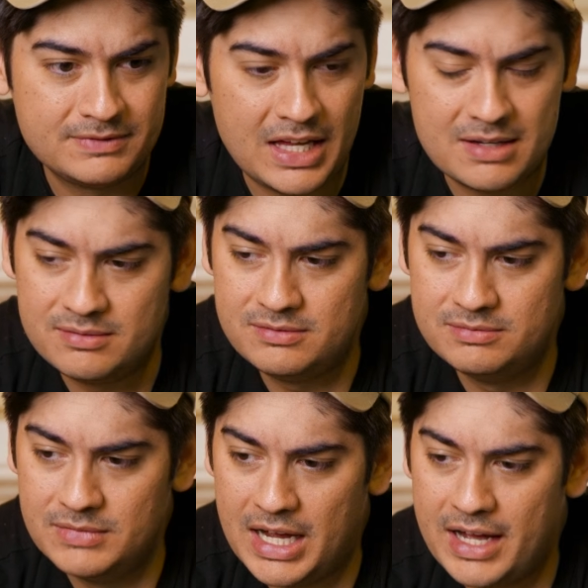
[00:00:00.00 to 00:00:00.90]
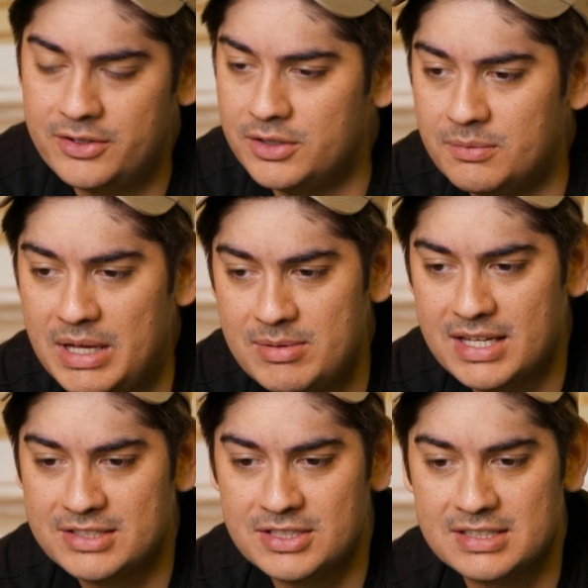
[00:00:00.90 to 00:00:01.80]
And I don't know, maybe
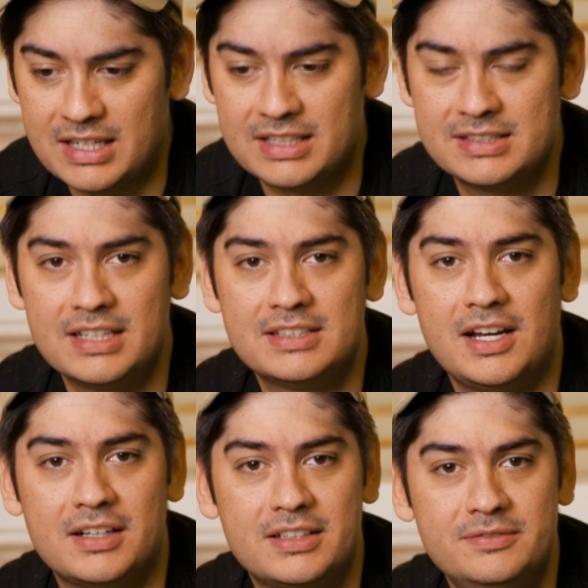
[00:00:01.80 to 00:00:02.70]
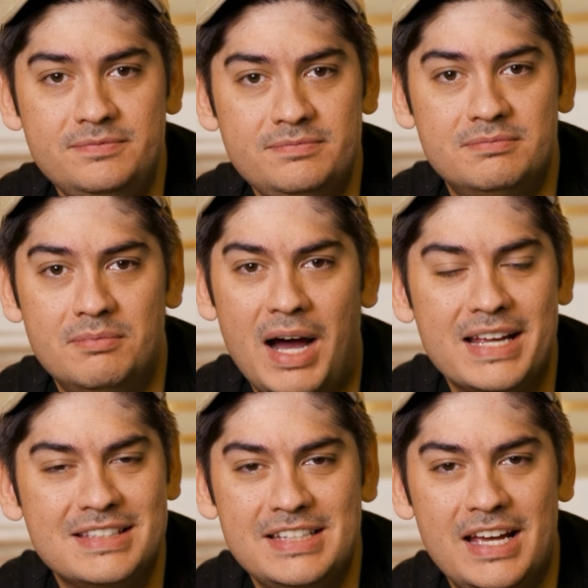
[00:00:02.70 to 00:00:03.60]
that's just like a TikTok
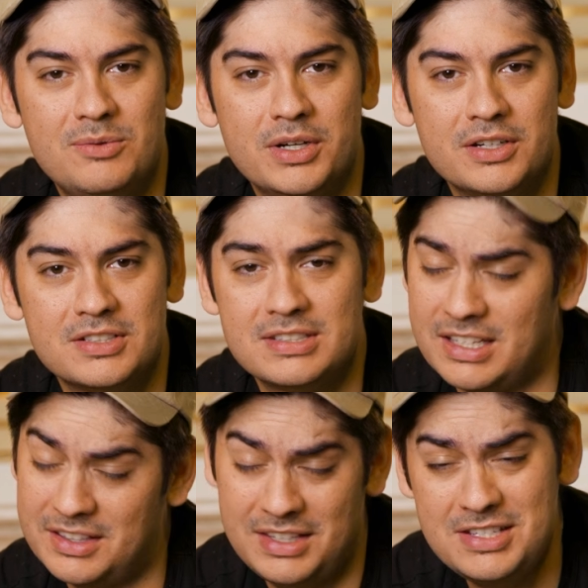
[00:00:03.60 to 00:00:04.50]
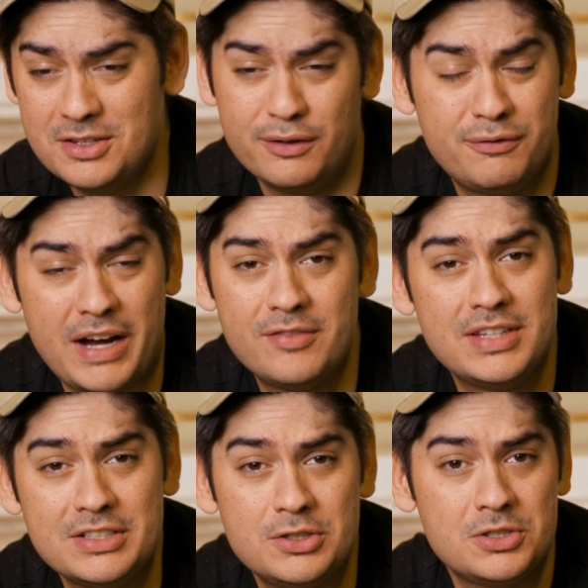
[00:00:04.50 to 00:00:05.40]
mindset where you're just like, these are the 5
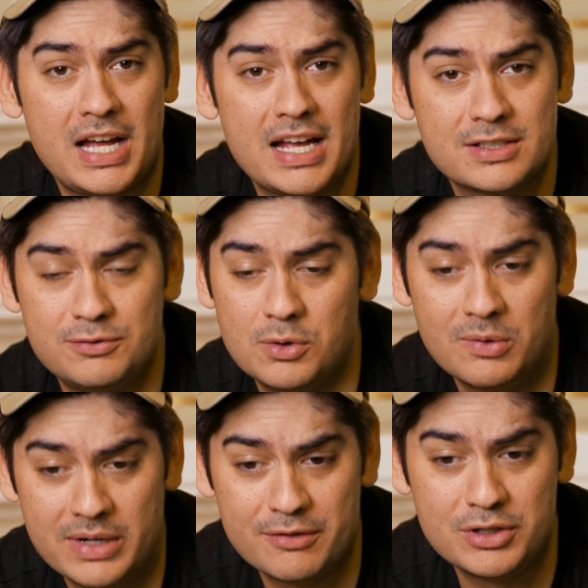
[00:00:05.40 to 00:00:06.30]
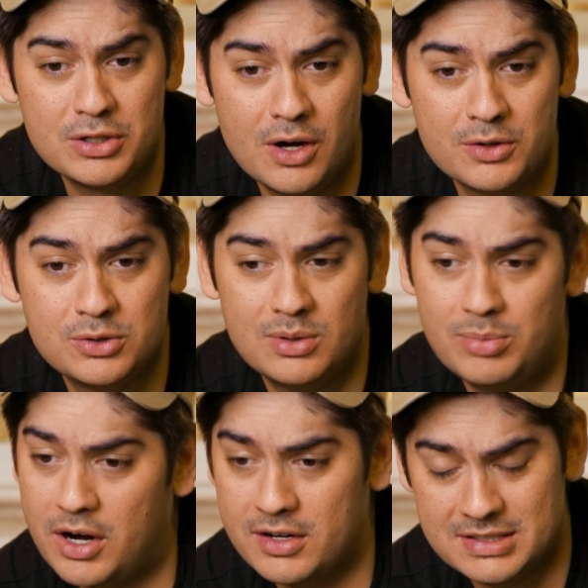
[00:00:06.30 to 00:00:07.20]
things you should ask for whenever you go to a
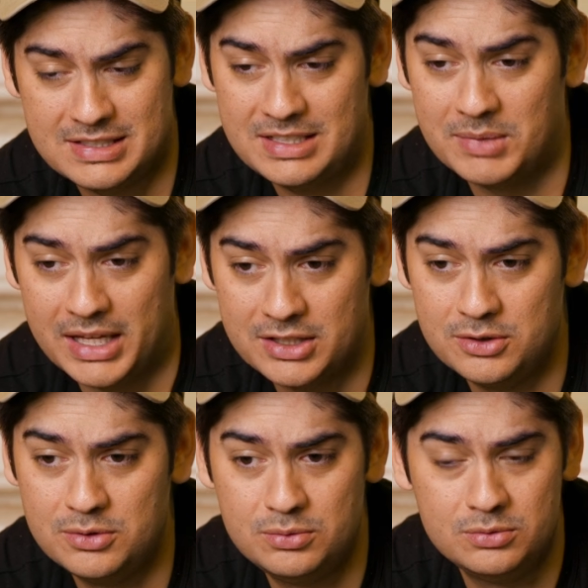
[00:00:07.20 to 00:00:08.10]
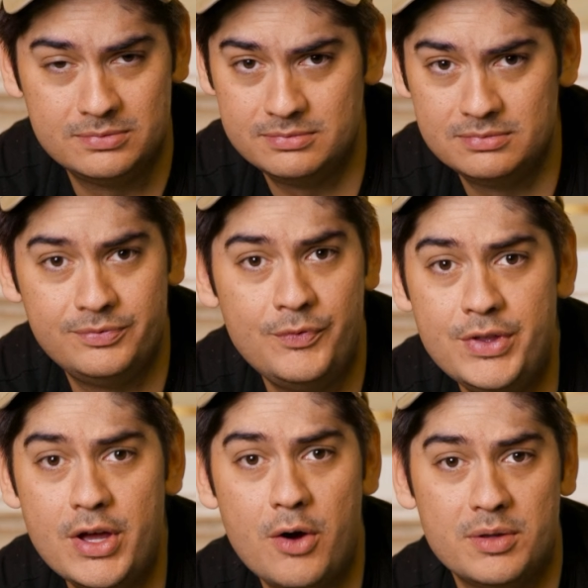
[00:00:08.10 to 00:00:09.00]
bar to seem like you
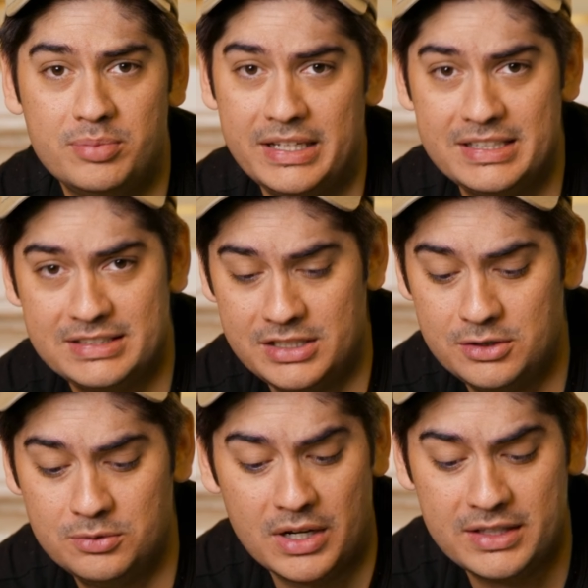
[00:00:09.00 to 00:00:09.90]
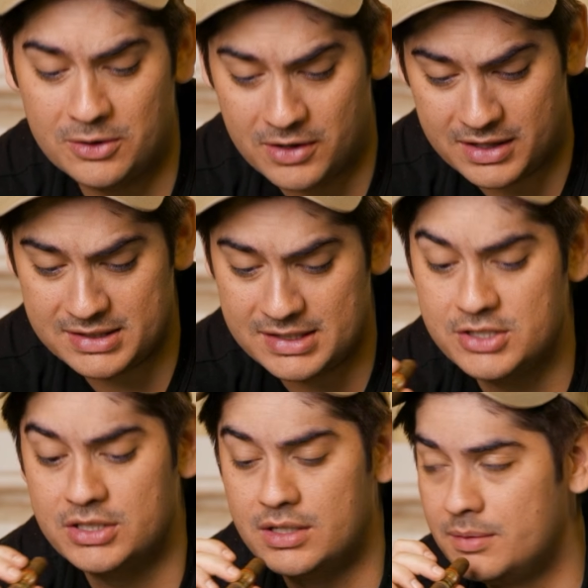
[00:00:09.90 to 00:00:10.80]
know the place and you run the
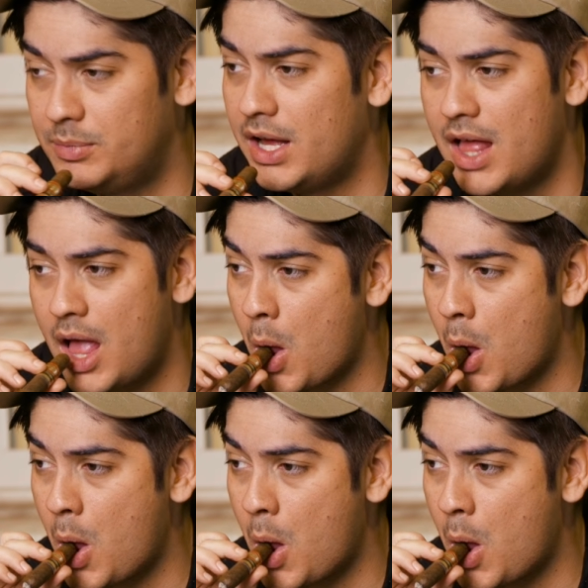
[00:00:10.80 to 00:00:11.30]
organization. But